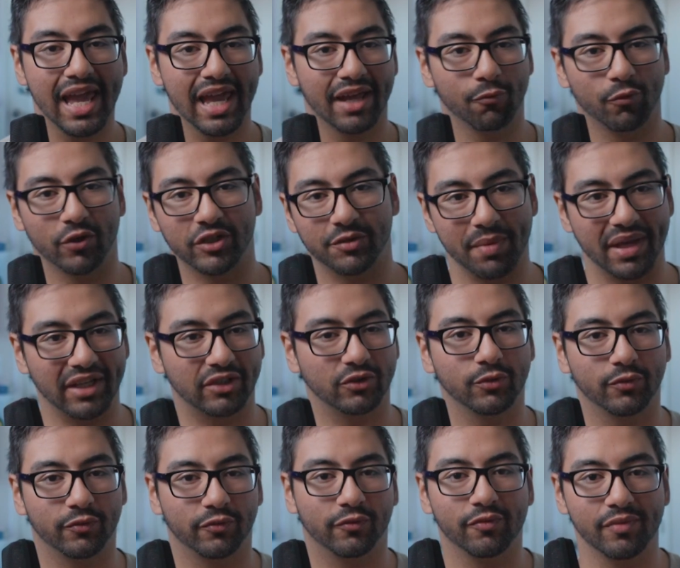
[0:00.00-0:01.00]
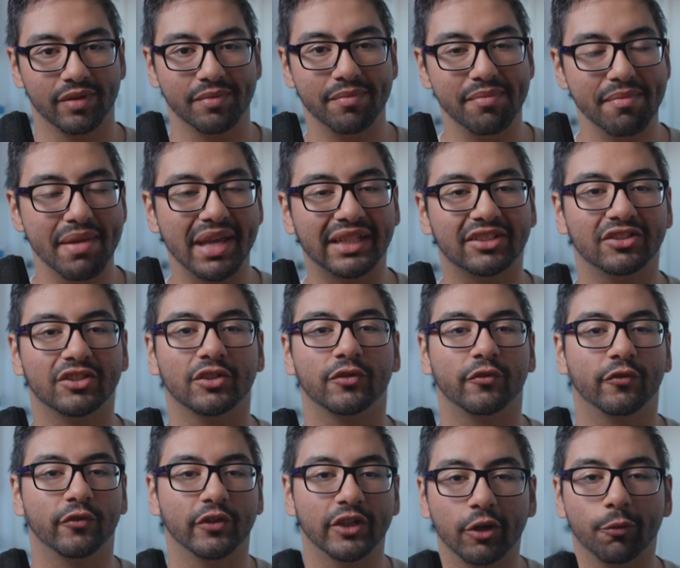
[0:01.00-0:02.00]
which makes it just
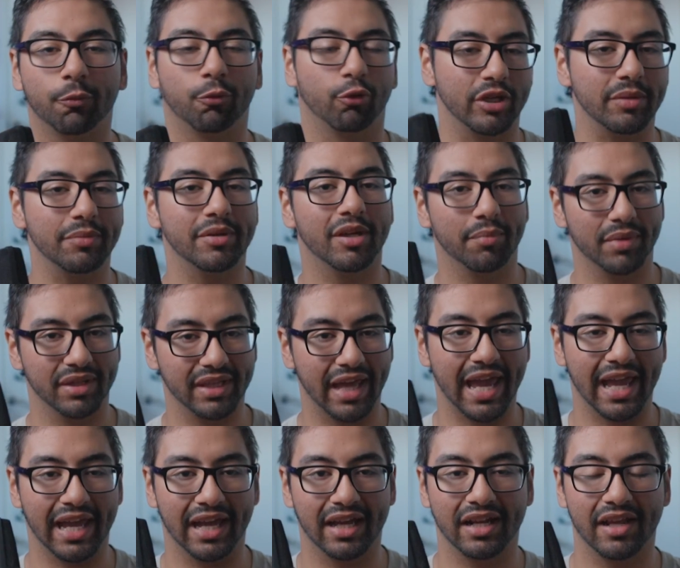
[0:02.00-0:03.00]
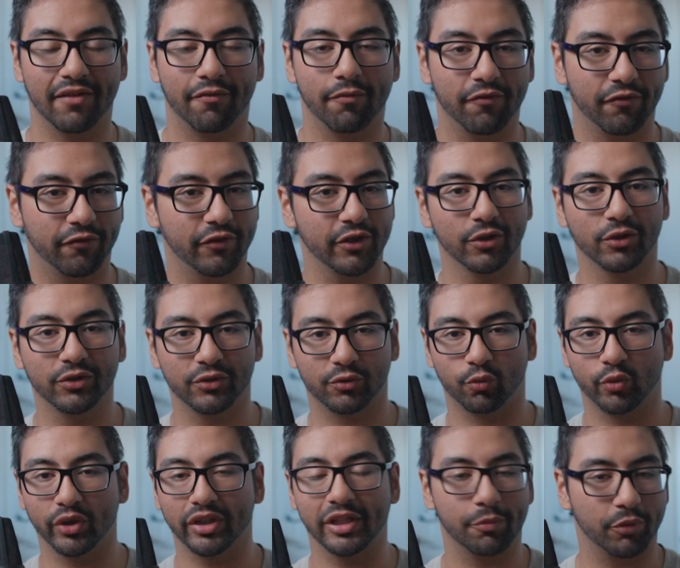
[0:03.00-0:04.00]
feel premium in the hand. It feels
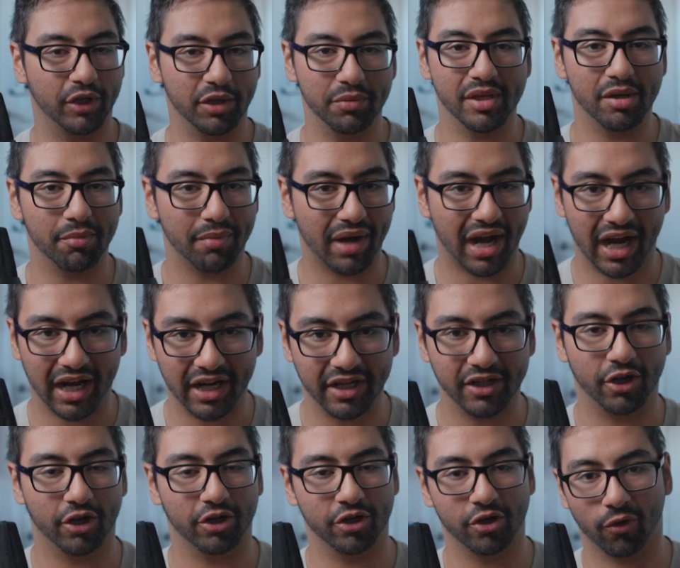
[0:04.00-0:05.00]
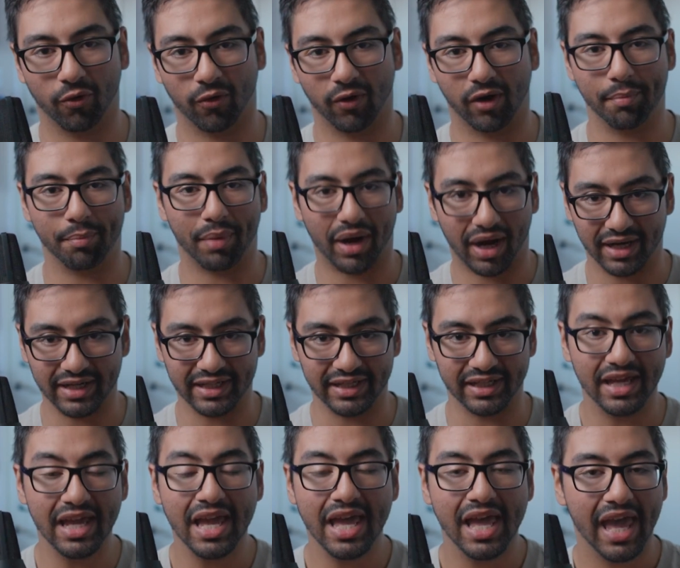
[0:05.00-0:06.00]
really premium on your
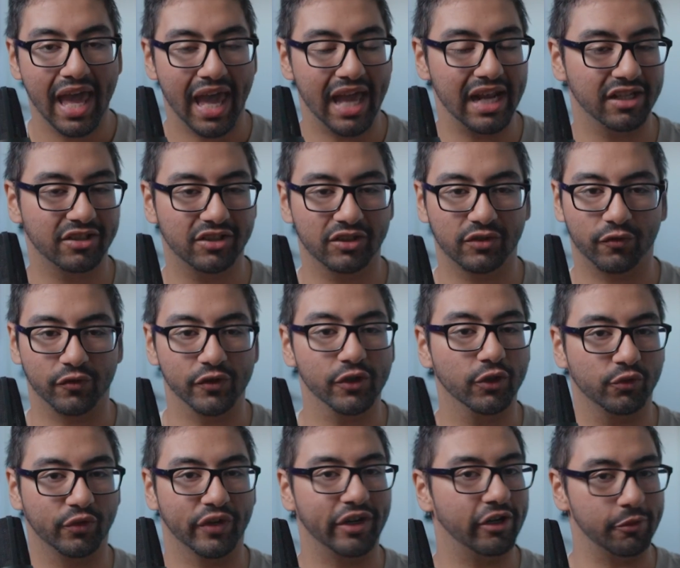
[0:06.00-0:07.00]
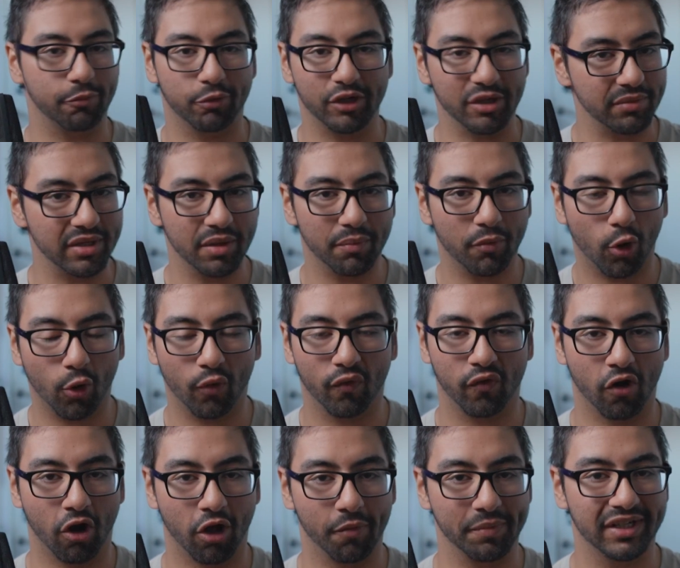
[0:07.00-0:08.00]
body, and it just feels very premium
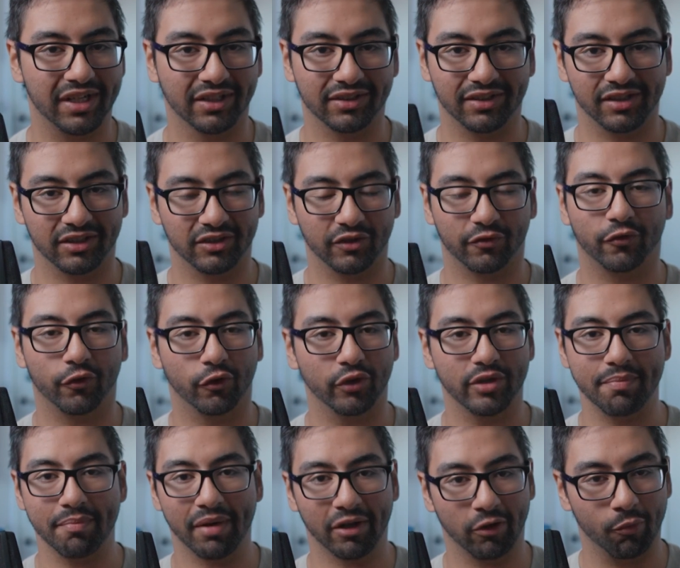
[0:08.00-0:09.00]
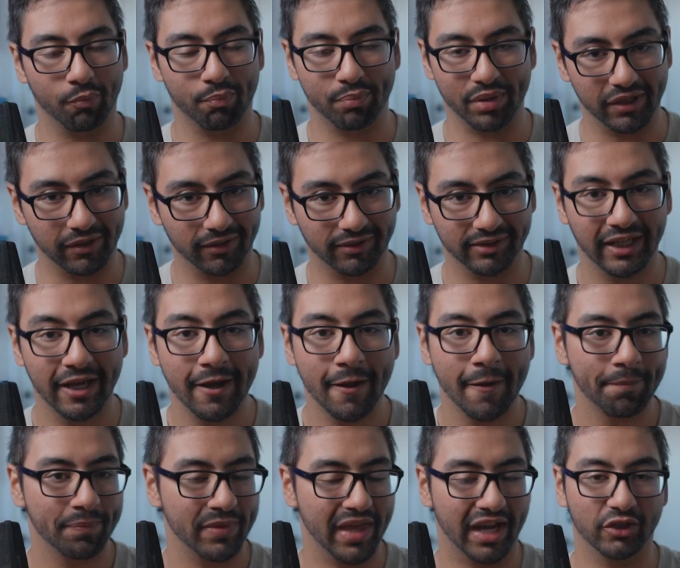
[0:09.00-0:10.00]
overall because it is a fully metal build.
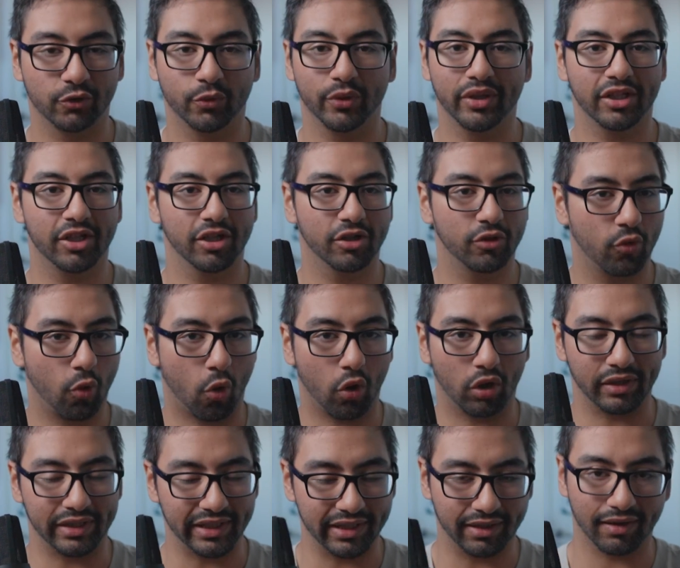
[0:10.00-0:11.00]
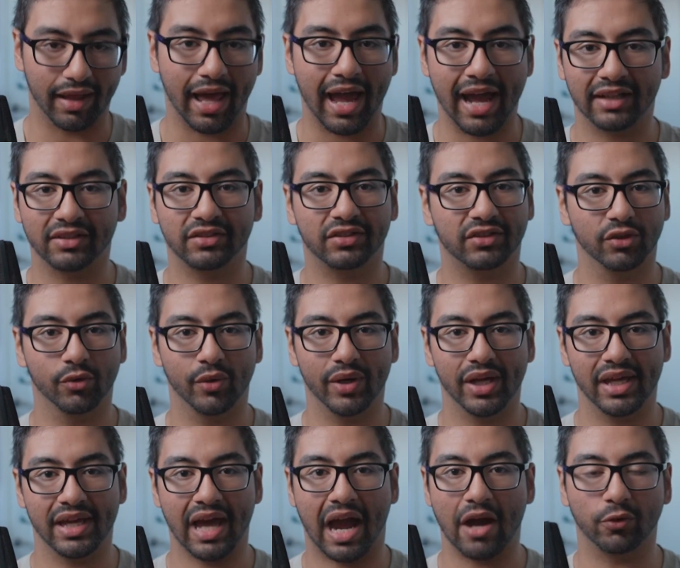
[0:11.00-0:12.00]
It has really good quality glass to
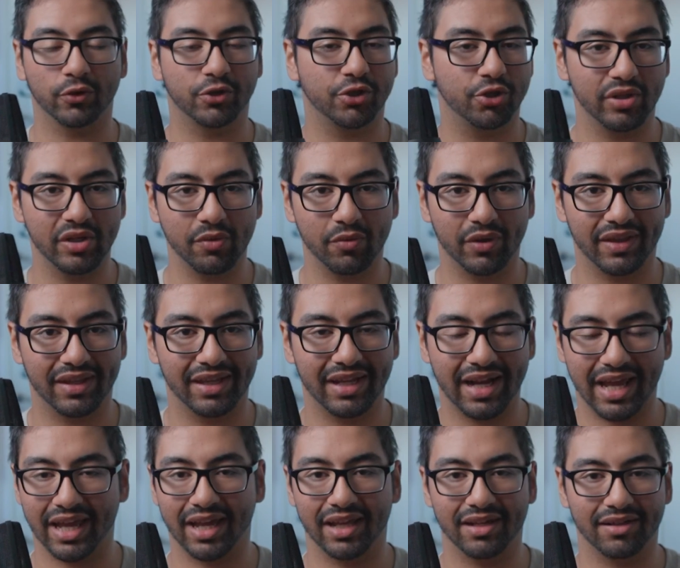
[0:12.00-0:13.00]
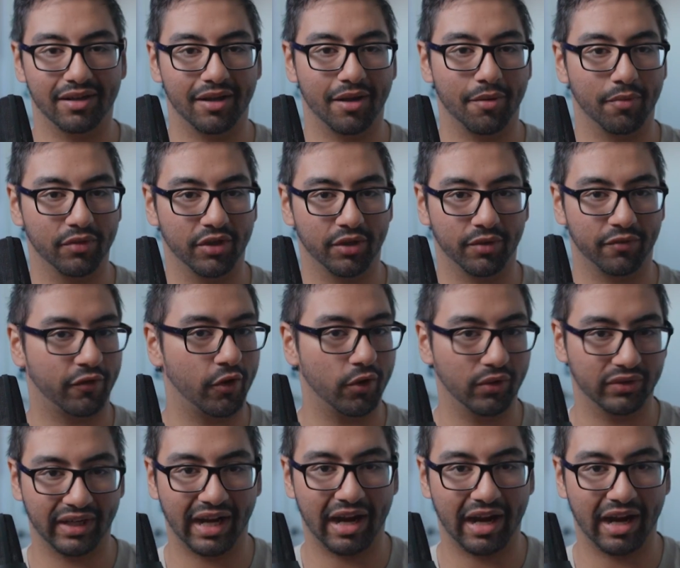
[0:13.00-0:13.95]
it. I was shooting with it and the photos I